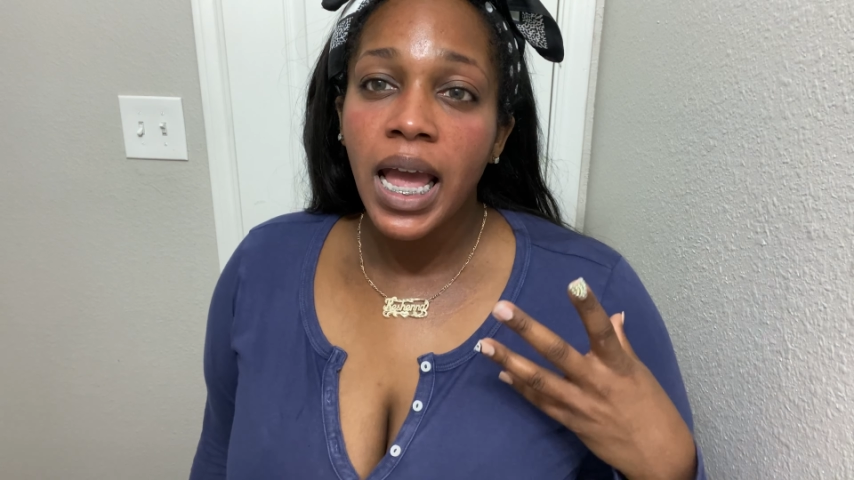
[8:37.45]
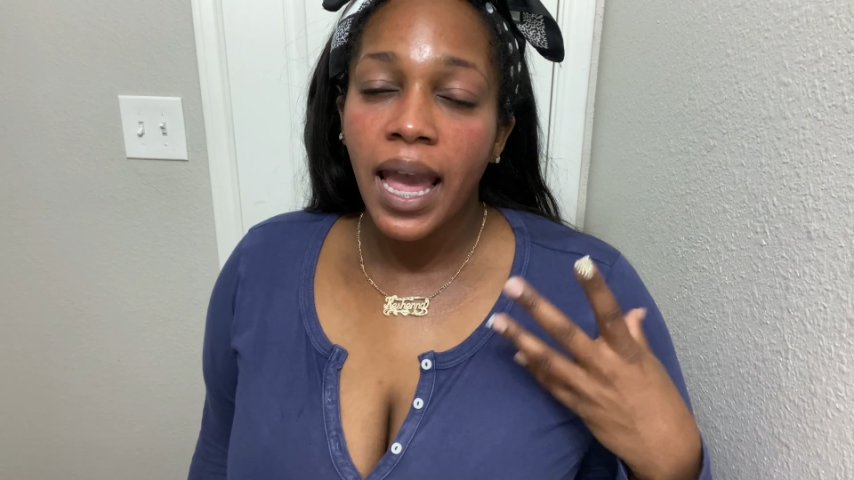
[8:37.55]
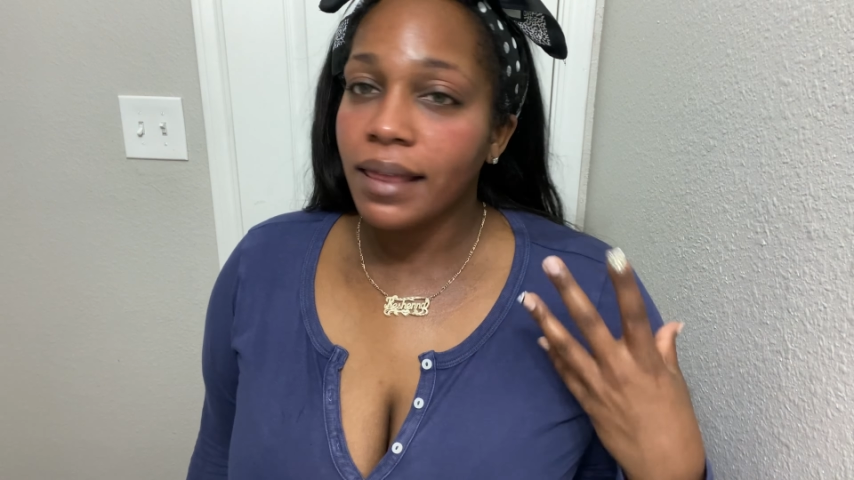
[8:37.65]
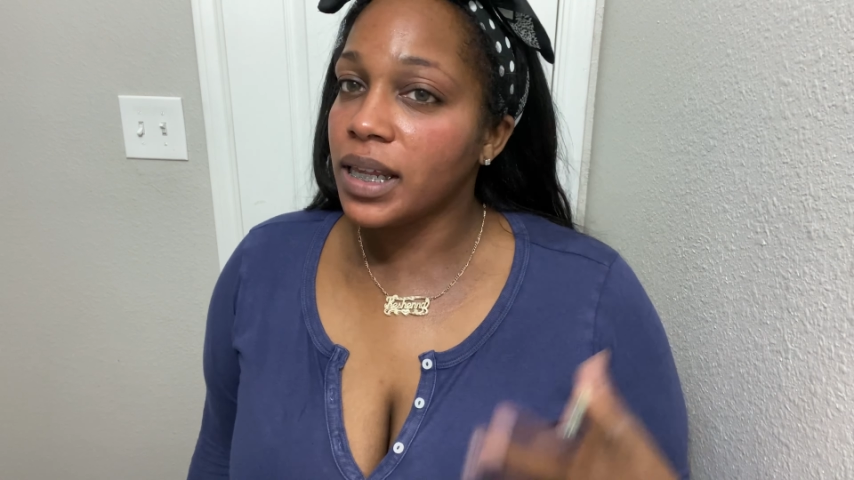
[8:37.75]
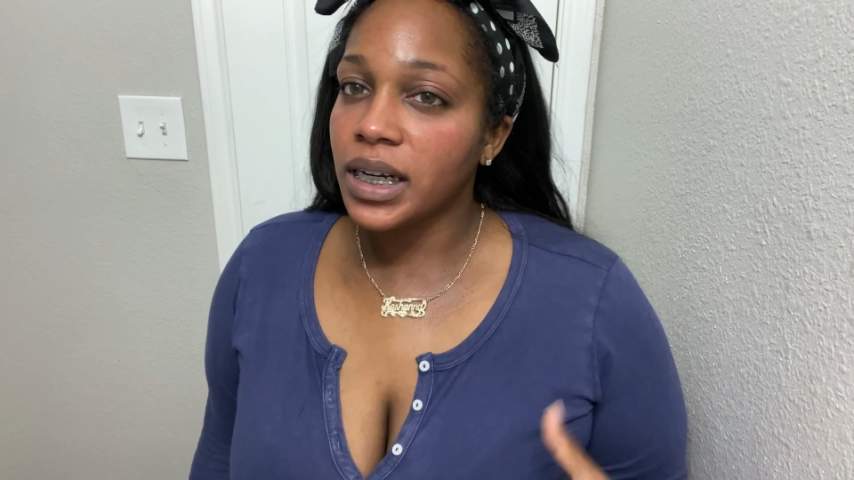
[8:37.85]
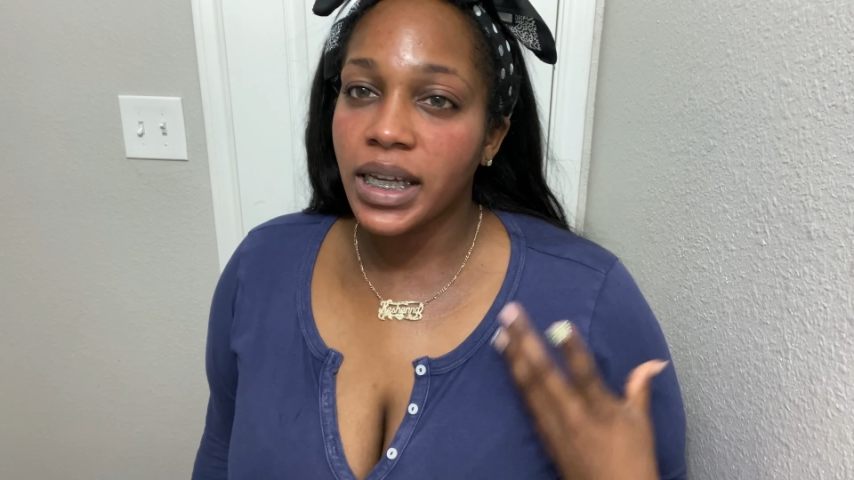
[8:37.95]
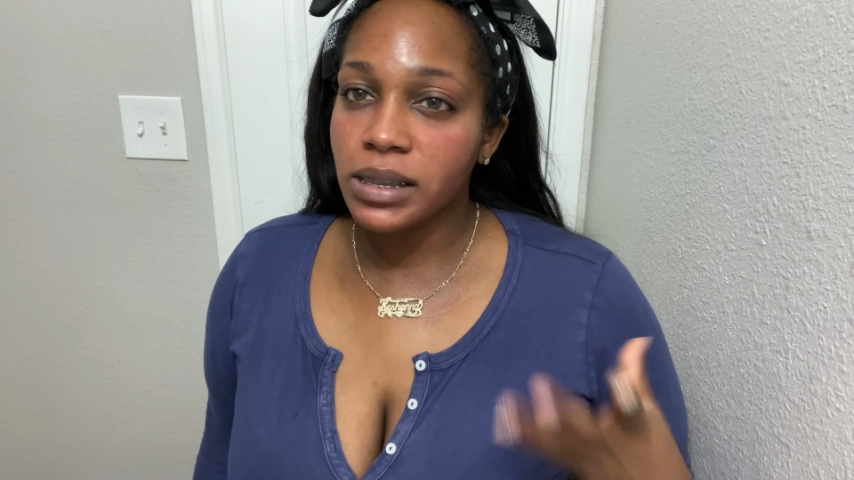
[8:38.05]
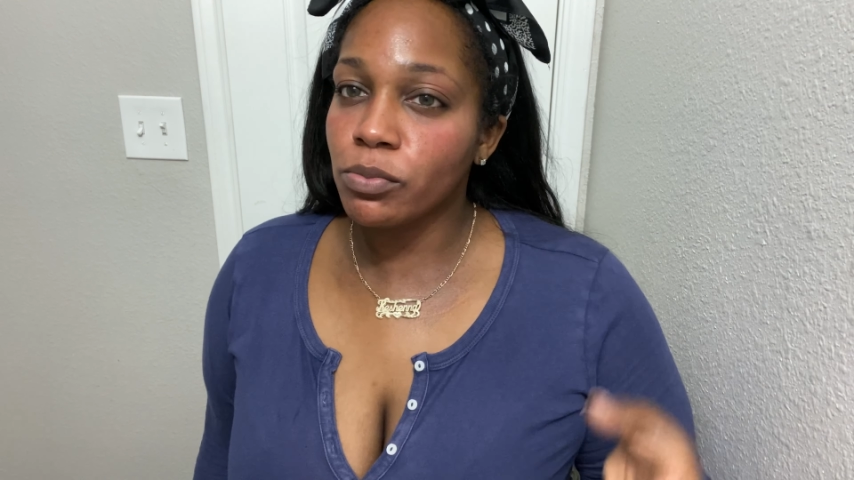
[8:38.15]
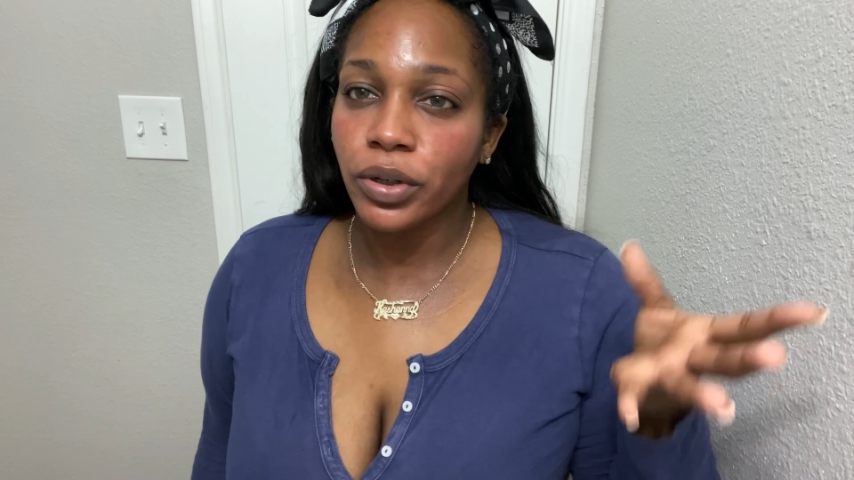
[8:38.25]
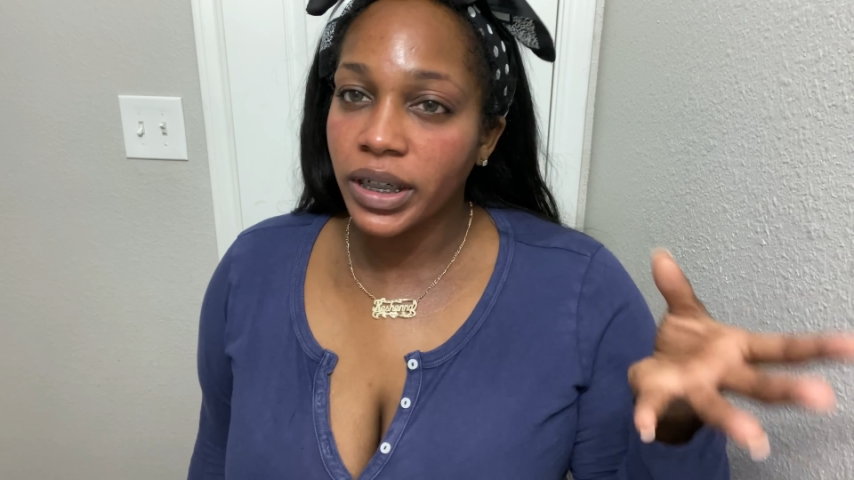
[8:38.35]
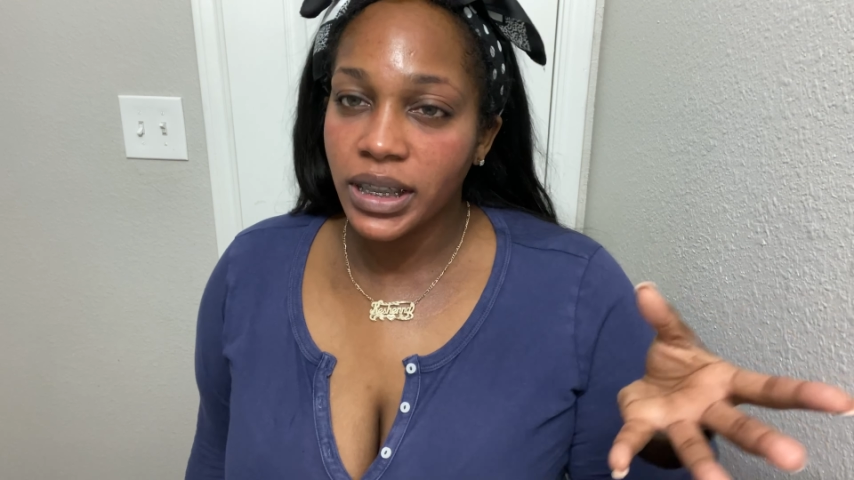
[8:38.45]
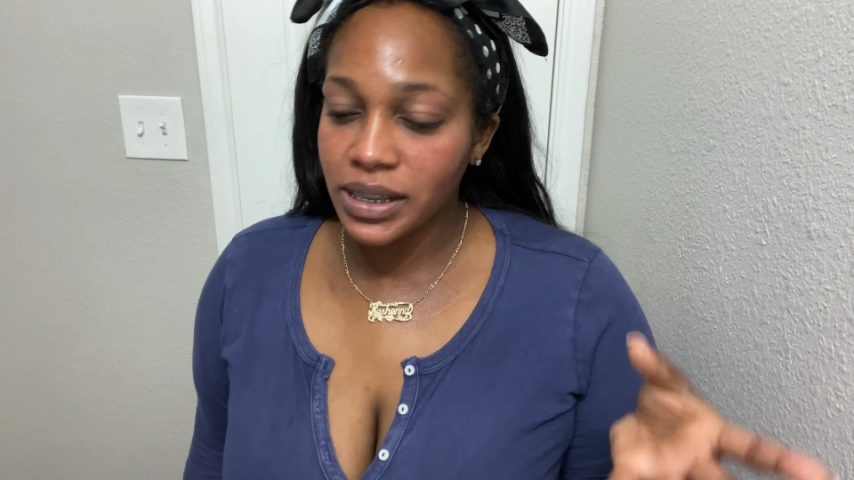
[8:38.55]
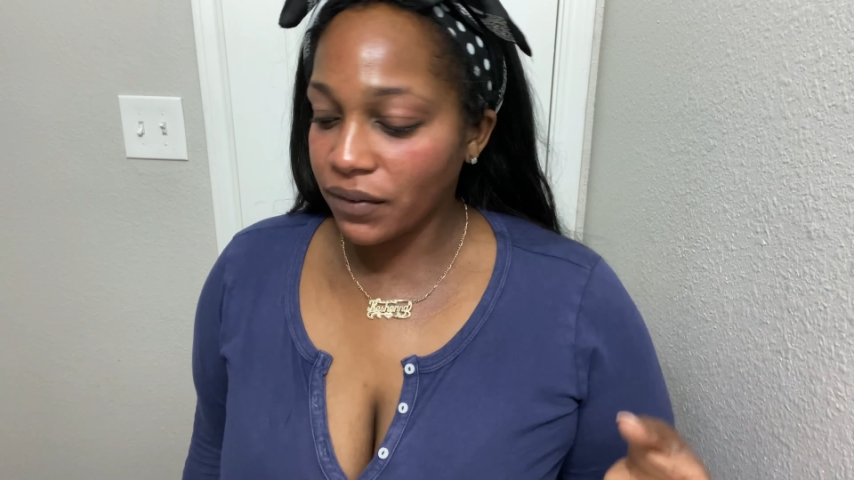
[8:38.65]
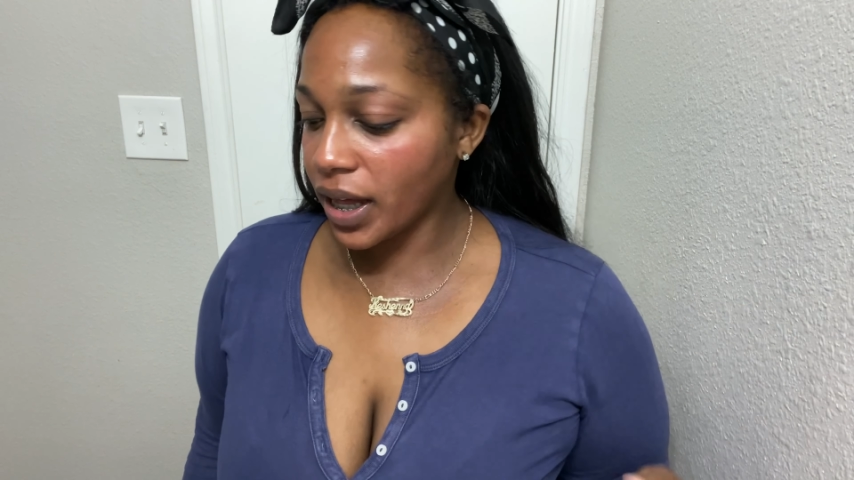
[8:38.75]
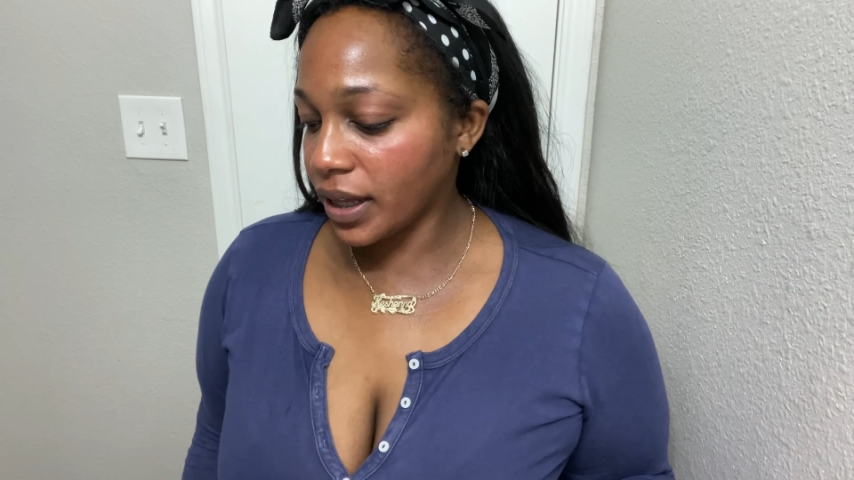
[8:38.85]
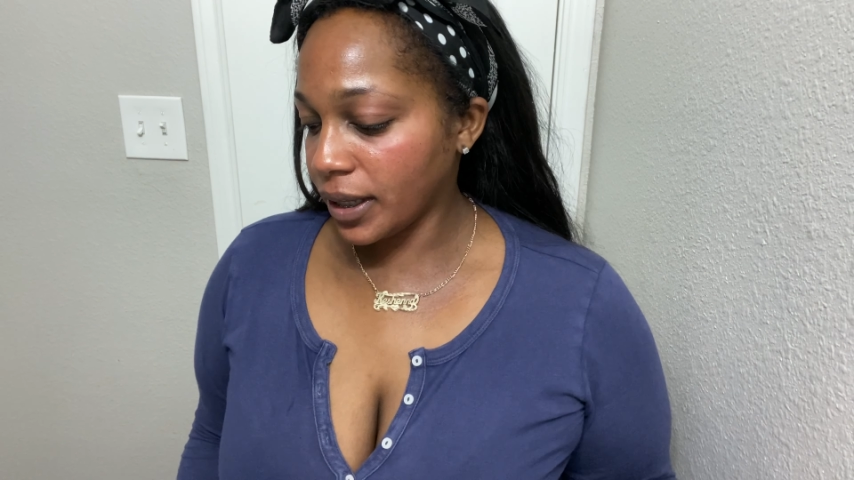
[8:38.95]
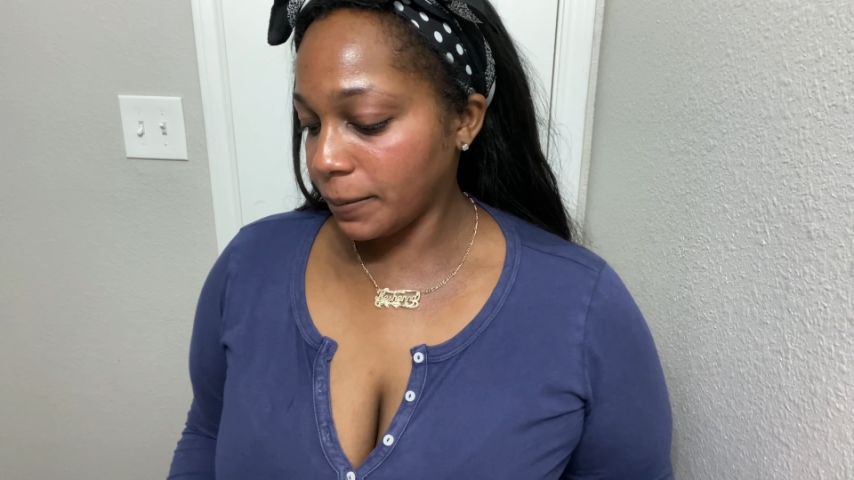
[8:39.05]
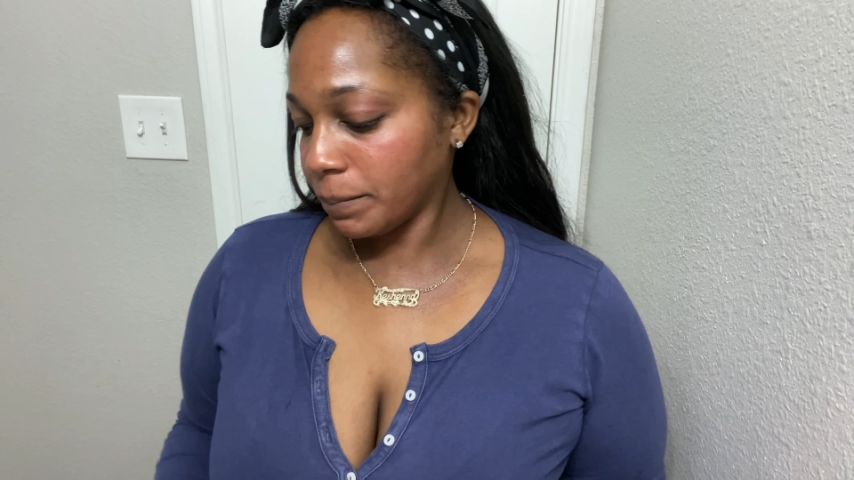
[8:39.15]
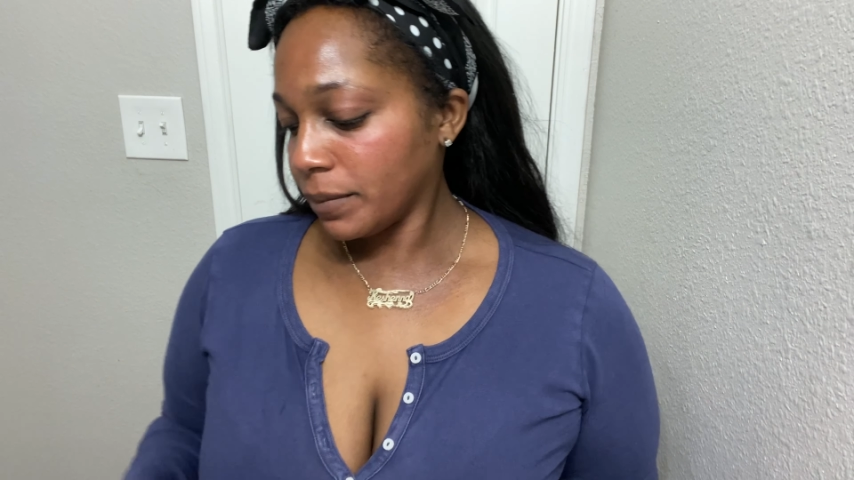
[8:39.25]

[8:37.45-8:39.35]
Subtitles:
and then the next morning it's fine.